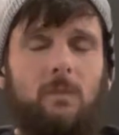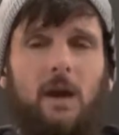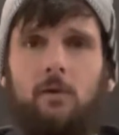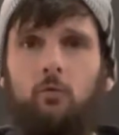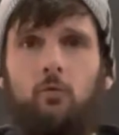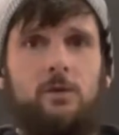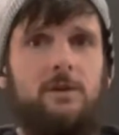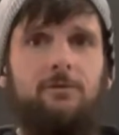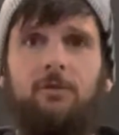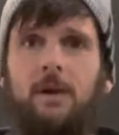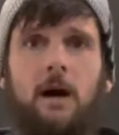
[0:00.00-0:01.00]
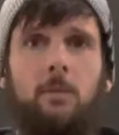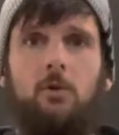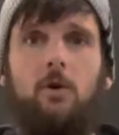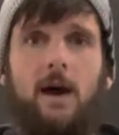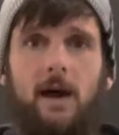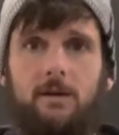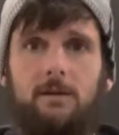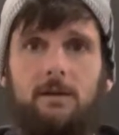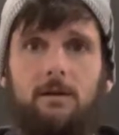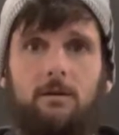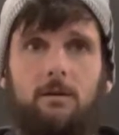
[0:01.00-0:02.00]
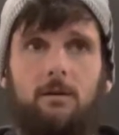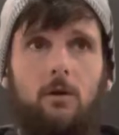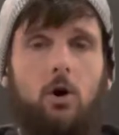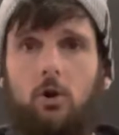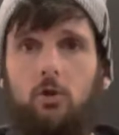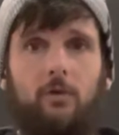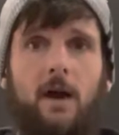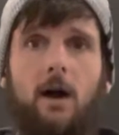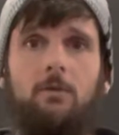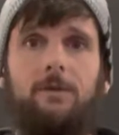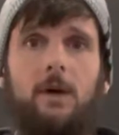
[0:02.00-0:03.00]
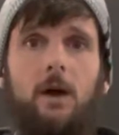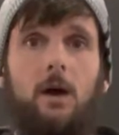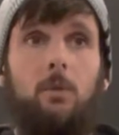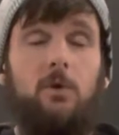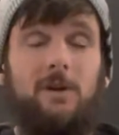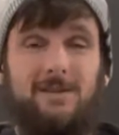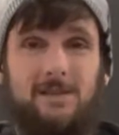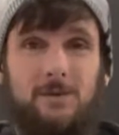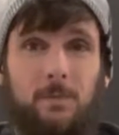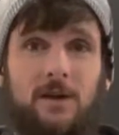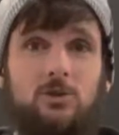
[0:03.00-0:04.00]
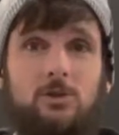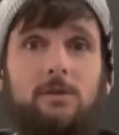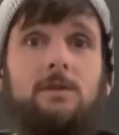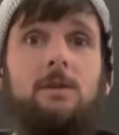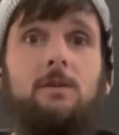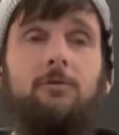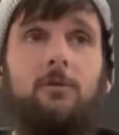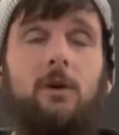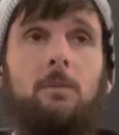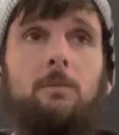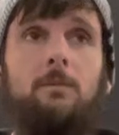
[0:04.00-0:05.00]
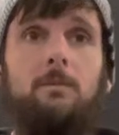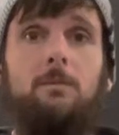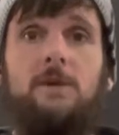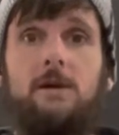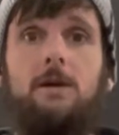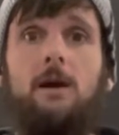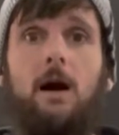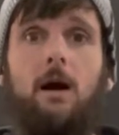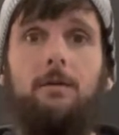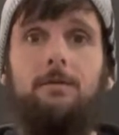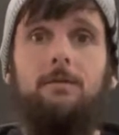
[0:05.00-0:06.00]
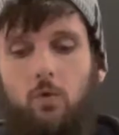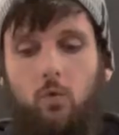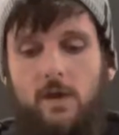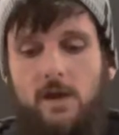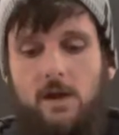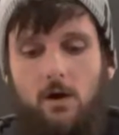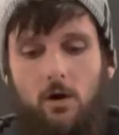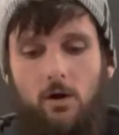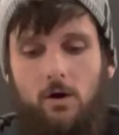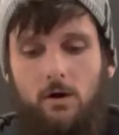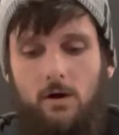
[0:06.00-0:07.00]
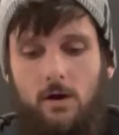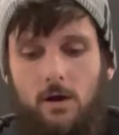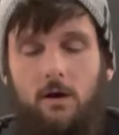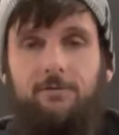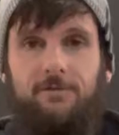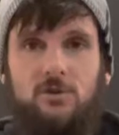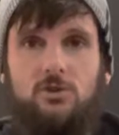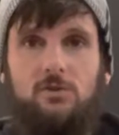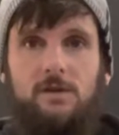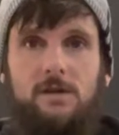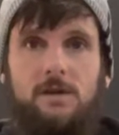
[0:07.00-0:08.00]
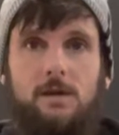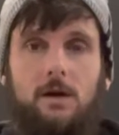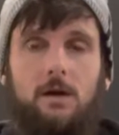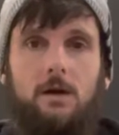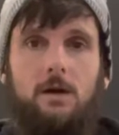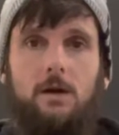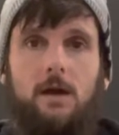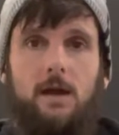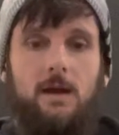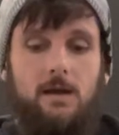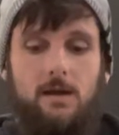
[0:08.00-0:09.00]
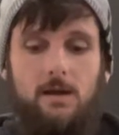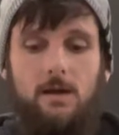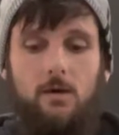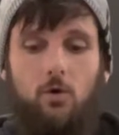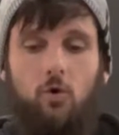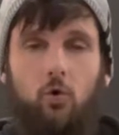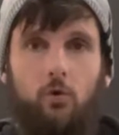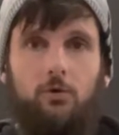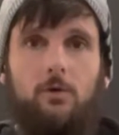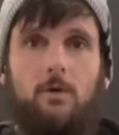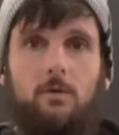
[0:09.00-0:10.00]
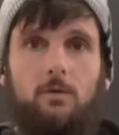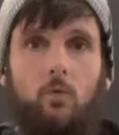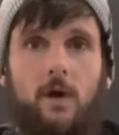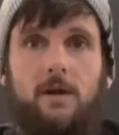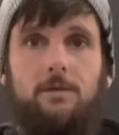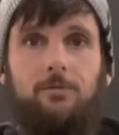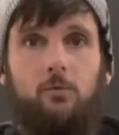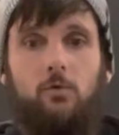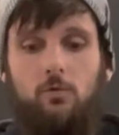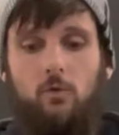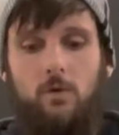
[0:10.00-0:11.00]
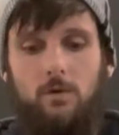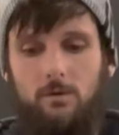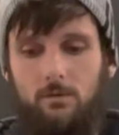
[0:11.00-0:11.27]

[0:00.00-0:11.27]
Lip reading: and really phenomenal acting all around, but especially from Mia Goth. We are officially a quarter way through